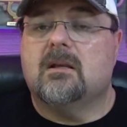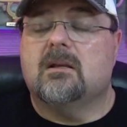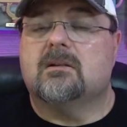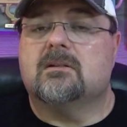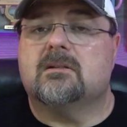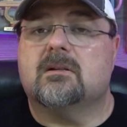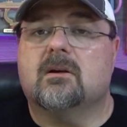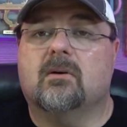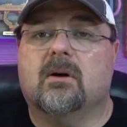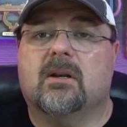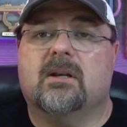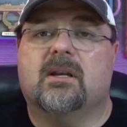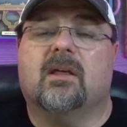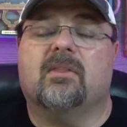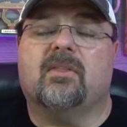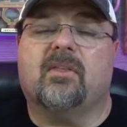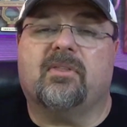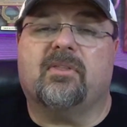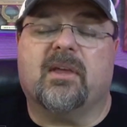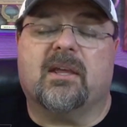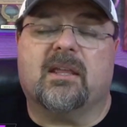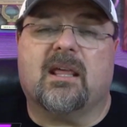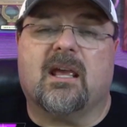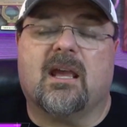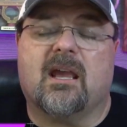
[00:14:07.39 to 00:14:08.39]
So another
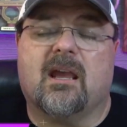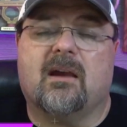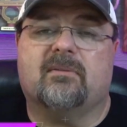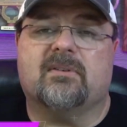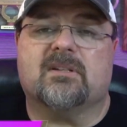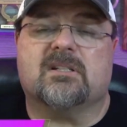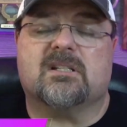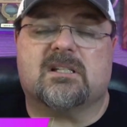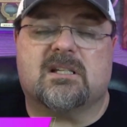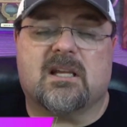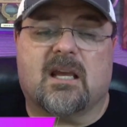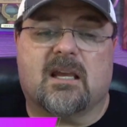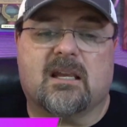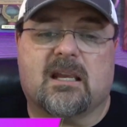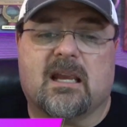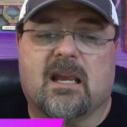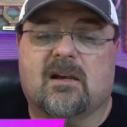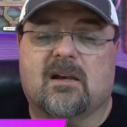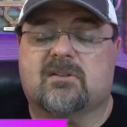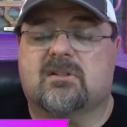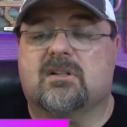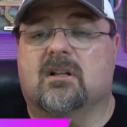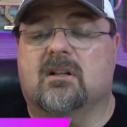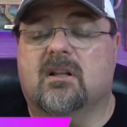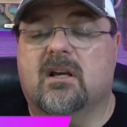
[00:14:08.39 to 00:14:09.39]
thing they have is
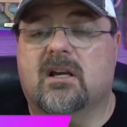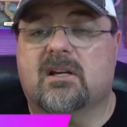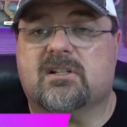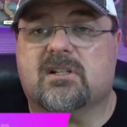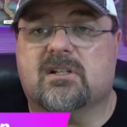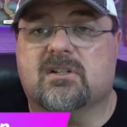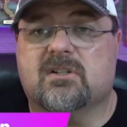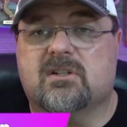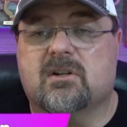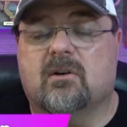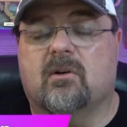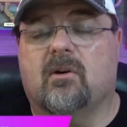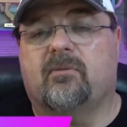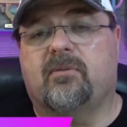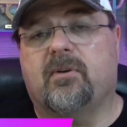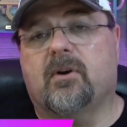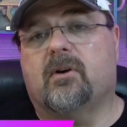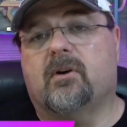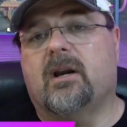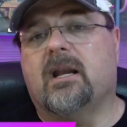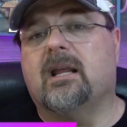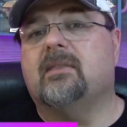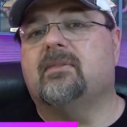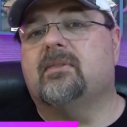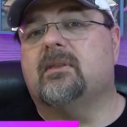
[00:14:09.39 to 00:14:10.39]
Steakhouse Selection. So if
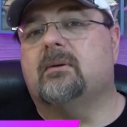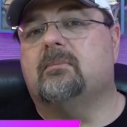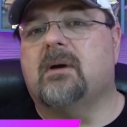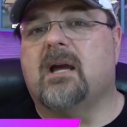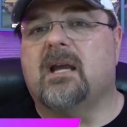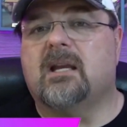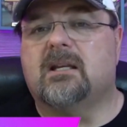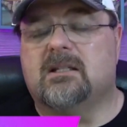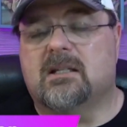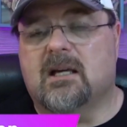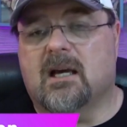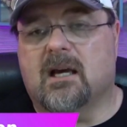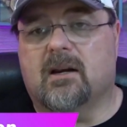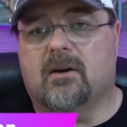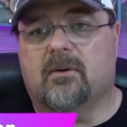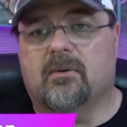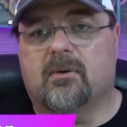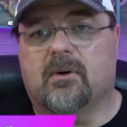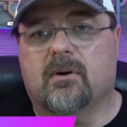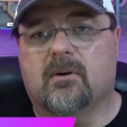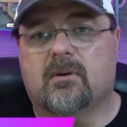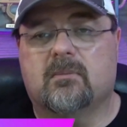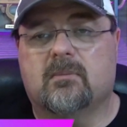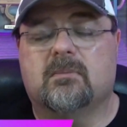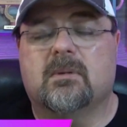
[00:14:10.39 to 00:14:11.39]
you're in the main dining
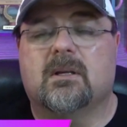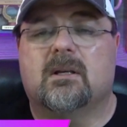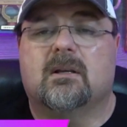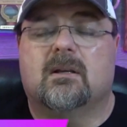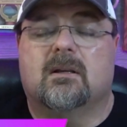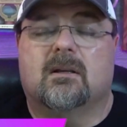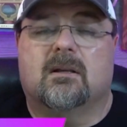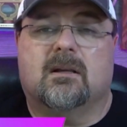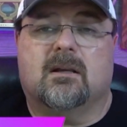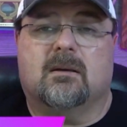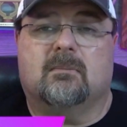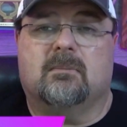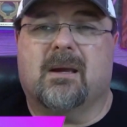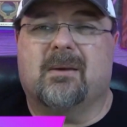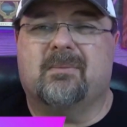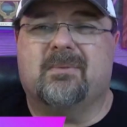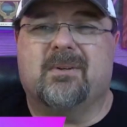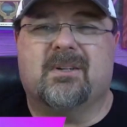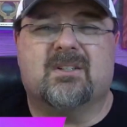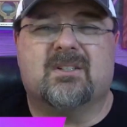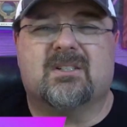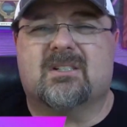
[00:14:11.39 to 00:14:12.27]
room and maybe you